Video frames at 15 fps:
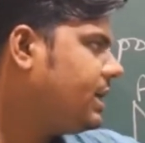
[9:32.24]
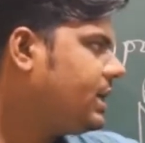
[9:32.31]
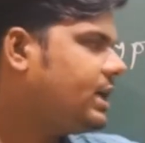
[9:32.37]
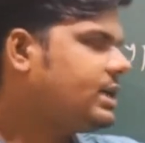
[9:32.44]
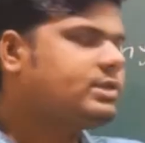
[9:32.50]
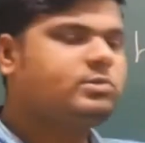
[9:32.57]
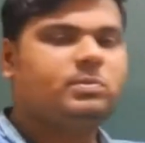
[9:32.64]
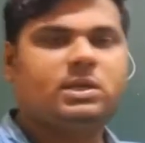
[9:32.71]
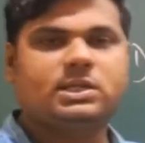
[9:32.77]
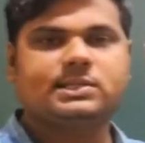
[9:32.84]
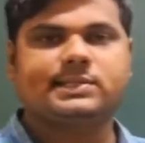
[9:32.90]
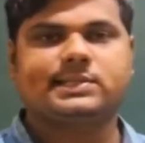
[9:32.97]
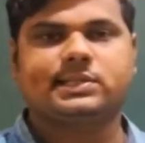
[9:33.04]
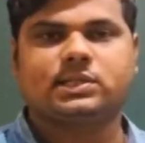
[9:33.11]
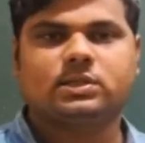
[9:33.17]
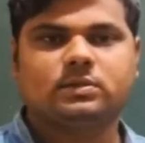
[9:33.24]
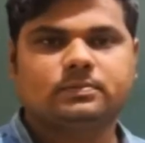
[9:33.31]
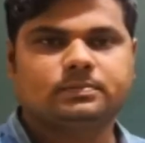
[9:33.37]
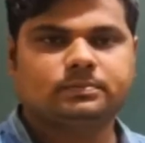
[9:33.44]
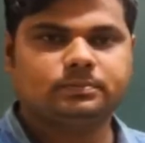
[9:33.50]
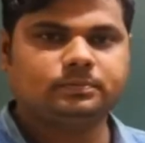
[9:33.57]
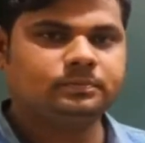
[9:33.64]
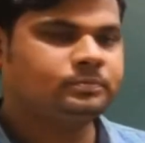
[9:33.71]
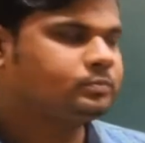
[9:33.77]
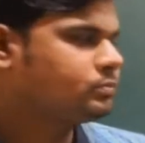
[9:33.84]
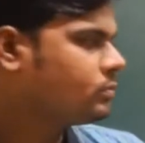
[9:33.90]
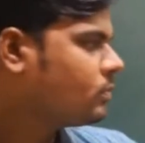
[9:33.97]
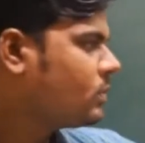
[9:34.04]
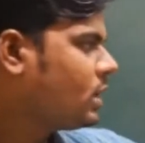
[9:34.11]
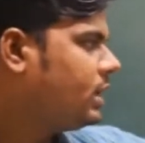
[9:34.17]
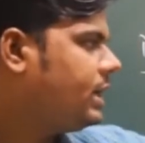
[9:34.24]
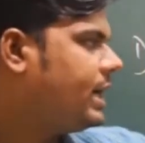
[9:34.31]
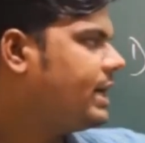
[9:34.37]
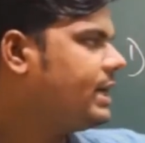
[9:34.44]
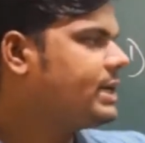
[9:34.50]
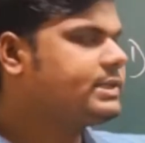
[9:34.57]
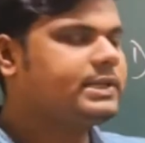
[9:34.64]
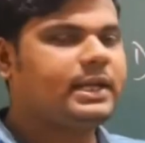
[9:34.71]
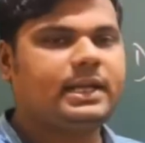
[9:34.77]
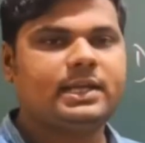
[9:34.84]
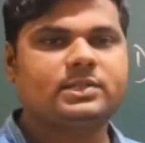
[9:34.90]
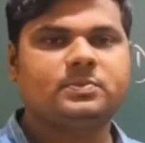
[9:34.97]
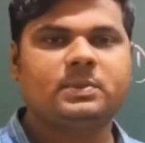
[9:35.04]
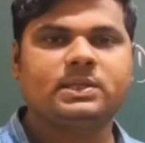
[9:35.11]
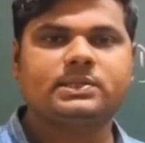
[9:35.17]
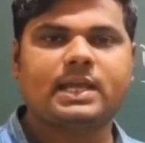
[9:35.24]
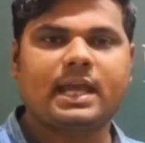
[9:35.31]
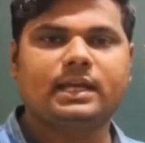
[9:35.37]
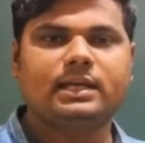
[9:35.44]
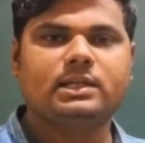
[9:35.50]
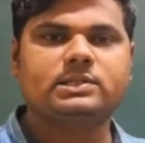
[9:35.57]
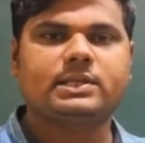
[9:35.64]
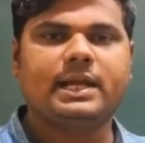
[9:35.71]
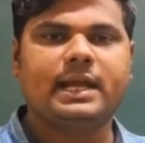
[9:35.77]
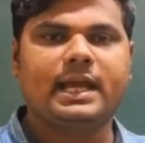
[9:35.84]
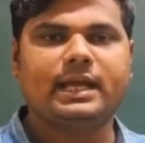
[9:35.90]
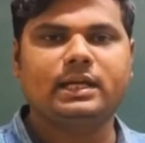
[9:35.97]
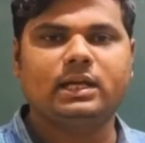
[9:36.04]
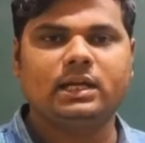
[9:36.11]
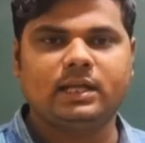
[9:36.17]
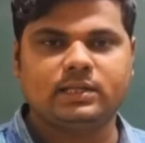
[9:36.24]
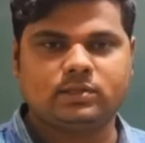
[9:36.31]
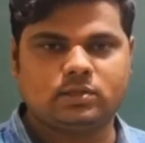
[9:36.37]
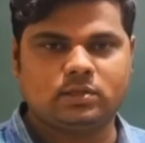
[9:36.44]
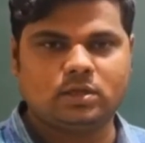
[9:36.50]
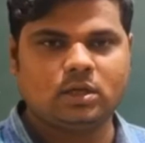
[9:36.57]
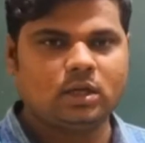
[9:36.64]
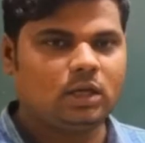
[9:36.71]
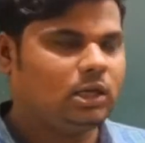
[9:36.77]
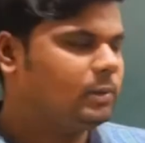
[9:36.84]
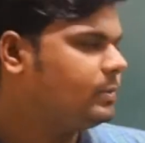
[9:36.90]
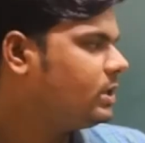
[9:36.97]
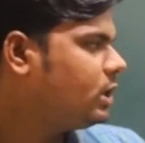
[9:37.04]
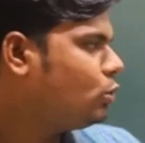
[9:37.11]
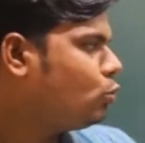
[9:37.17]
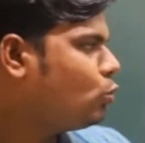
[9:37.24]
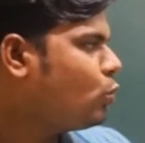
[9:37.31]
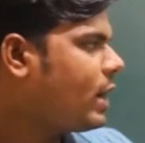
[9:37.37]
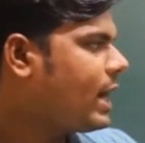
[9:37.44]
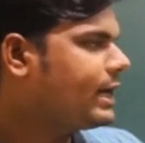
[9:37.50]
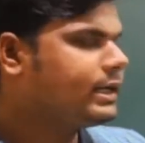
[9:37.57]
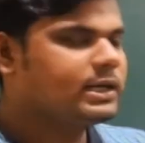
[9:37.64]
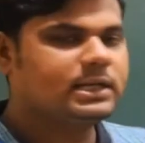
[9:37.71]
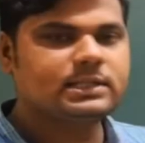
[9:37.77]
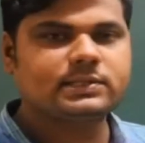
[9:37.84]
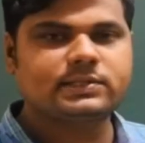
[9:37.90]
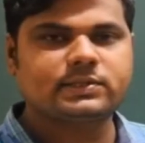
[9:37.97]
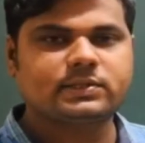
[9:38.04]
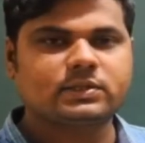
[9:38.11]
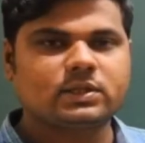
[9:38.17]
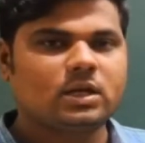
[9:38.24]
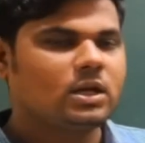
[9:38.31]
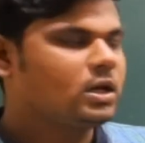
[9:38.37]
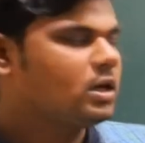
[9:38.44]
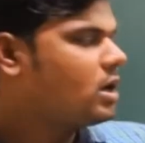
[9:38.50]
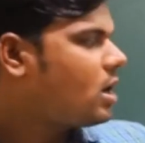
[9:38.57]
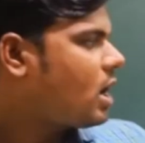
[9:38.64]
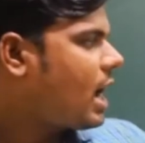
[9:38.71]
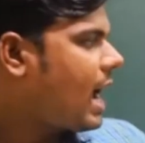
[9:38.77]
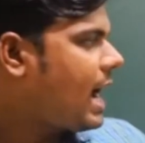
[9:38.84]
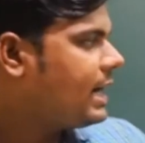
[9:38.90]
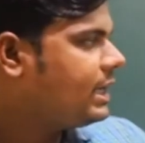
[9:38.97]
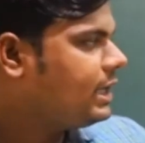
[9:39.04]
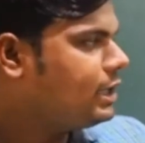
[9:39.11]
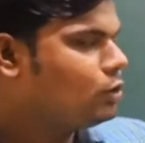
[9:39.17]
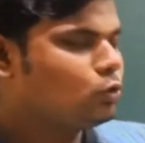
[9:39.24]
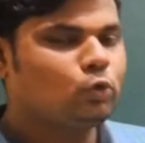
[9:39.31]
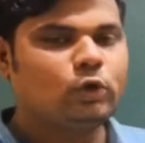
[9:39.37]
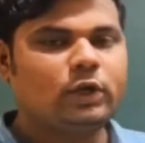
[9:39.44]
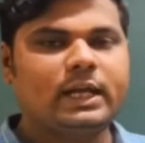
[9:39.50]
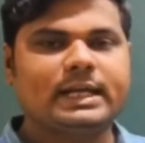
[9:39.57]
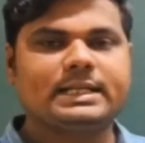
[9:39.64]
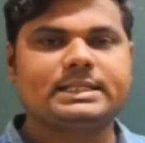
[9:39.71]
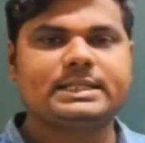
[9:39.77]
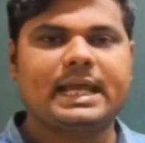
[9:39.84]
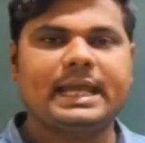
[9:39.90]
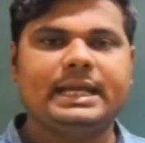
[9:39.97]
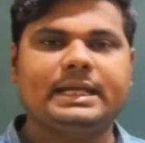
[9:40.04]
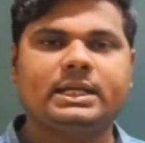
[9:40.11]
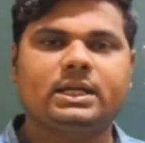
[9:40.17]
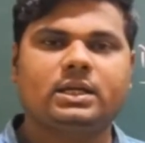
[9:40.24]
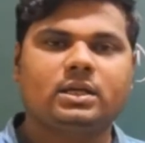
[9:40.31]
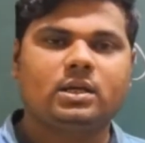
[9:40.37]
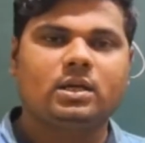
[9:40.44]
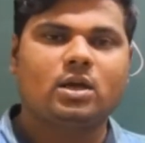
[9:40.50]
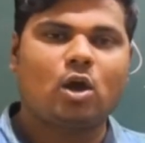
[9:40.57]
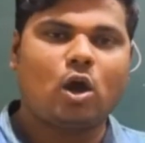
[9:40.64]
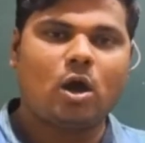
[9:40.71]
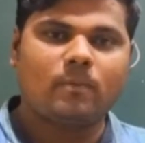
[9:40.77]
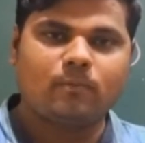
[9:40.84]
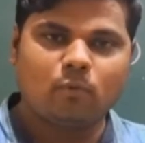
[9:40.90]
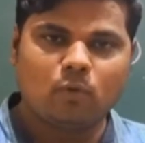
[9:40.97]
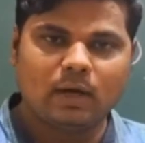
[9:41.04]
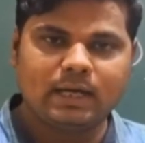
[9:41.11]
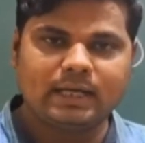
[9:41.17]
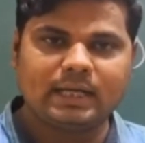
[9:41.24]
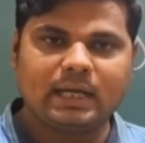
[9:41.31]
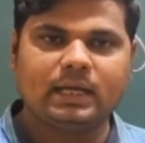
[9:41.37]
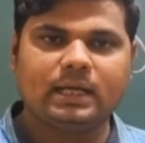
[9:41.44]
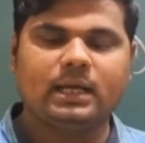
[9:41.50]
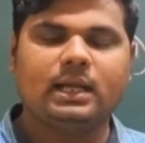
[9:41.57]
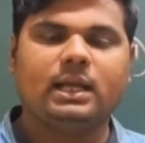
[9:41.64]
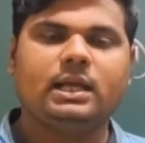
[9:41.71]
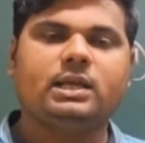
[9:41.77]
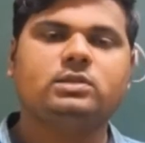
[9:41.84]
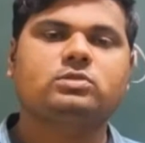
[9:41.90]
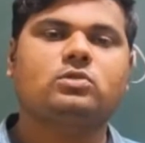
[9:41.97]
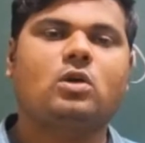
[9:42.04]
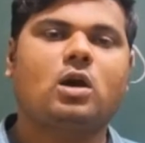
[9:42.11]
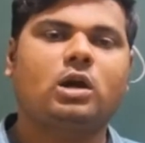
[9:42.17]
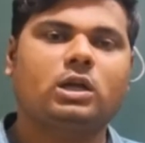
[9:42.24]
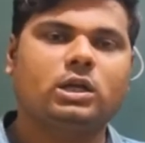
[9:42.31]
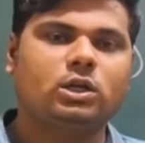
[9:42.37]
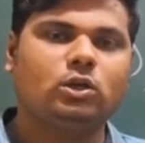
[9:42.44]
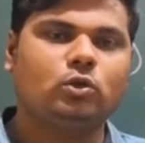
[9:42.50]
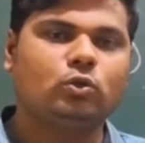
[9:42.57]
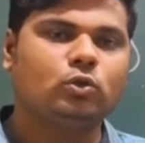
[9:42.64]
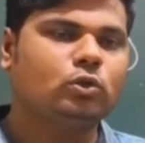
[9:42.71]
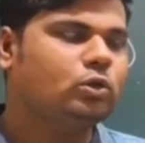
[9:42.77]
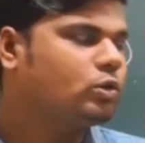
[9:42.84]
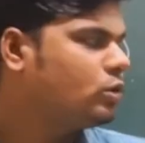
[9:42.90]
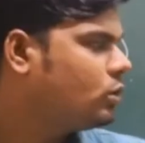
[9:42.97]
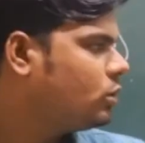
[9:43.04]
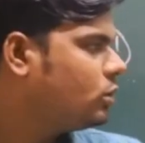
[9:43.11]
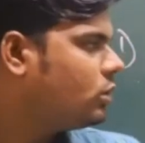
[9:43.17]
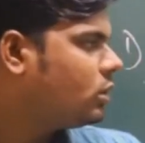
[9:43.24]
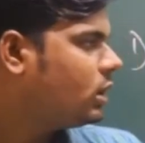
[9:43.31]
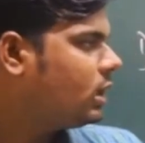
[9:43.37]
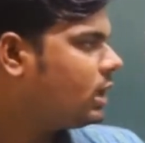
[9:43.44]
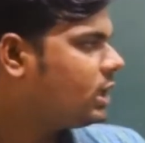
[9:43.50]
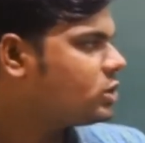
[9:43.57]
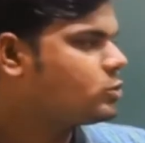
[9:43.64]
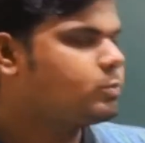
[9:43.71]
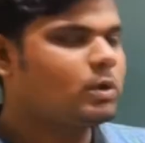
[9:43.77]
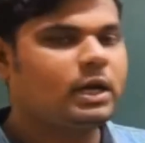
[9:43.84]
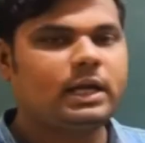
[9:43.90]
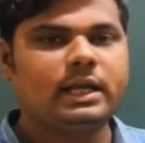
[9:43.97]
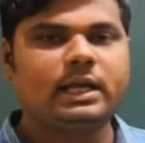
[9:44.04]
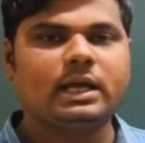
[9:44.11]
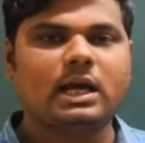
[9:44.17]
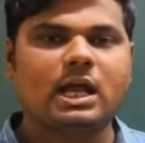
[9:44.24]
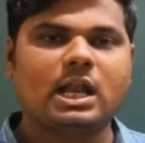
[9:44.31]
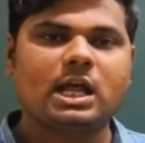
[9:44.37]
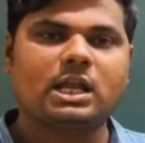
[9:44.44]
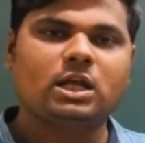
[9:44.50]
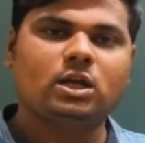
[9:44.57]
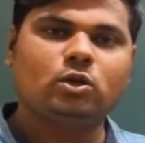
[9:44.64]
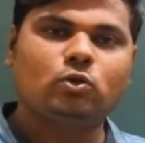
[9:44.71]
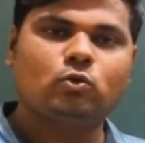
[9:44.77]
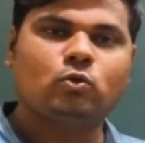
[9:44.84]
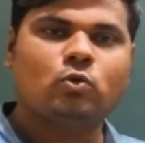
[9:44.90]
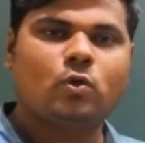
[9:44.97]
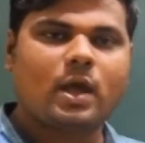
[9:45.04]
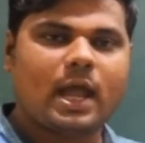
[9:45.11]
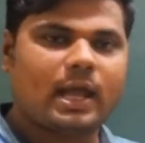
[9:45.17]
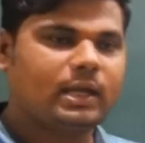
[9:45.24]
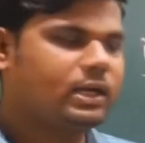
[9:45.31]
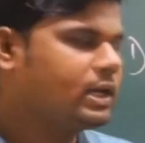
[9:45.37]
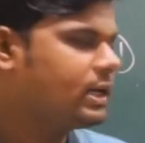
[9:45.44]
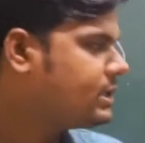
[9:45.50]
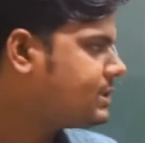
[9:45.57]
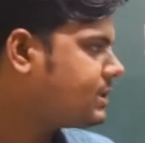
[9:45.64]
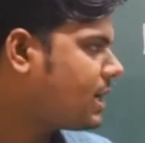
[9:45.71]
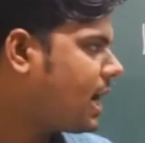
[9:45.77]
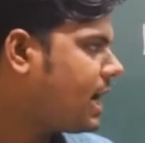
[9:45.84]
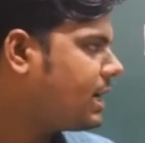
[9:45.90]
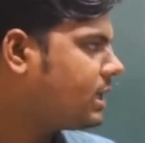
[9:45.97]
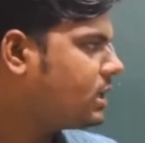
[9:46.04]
means ASA test means angle side angle test. If the two angles and included side of one triangle is congruent to corresponding another two angles and